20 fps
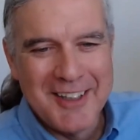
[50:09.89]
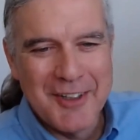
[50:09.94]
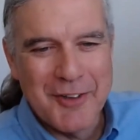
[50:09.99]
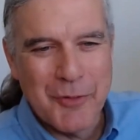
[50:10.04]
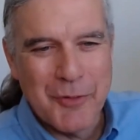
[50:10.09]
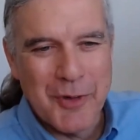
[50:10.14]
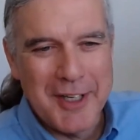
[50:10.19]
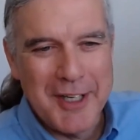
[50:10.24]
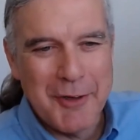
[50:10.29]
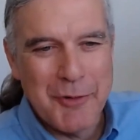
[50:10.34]

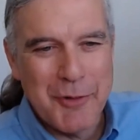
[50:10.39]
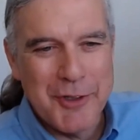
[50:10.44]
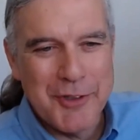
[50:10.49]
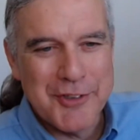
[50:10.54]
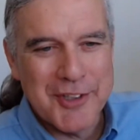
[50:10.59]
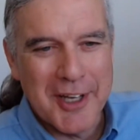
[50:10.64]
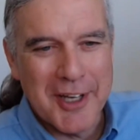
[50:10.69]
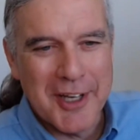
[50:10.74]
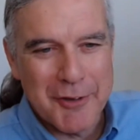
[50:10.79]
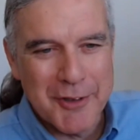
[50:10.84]
when he
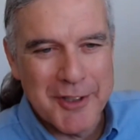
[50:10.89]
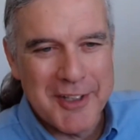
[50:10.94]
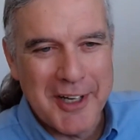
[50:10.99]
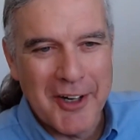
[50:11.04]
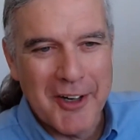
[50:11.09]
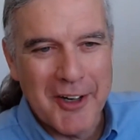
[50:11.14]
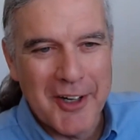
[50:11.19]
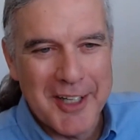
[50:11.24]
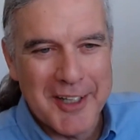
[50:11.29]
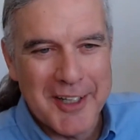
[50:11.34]
was
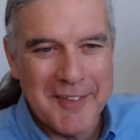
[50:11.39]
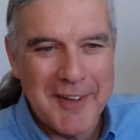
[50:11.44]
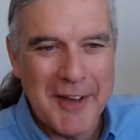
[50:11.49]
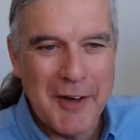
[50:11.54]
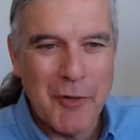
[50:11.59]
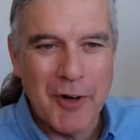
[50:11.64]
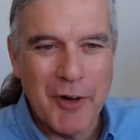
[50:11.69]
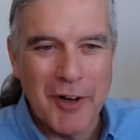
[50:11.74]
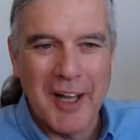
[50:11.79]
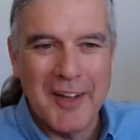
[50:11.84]
secretary and they
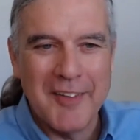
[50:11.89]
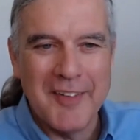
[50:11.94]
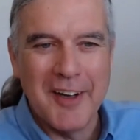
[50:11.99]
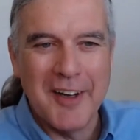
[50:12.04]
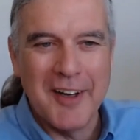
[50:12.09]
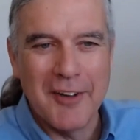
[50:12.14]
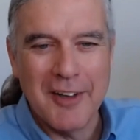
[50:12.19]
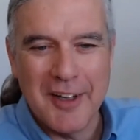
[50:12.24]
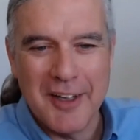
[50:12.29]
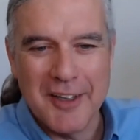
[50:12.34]
were on
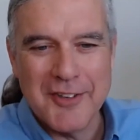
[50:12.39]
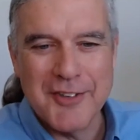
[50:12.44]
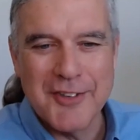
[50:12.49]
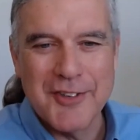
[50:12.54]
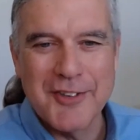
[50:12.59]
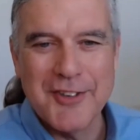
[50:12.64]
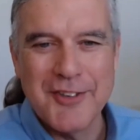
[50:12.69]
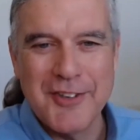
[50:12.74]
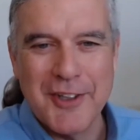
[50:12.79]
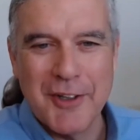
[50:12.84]
their
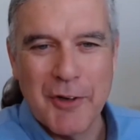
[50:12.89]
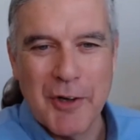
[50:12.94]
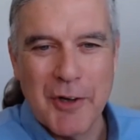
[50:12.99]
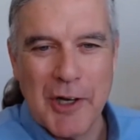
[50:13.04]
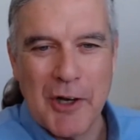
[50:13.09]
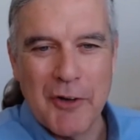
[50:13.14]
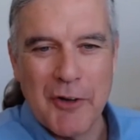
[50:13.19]
let's zero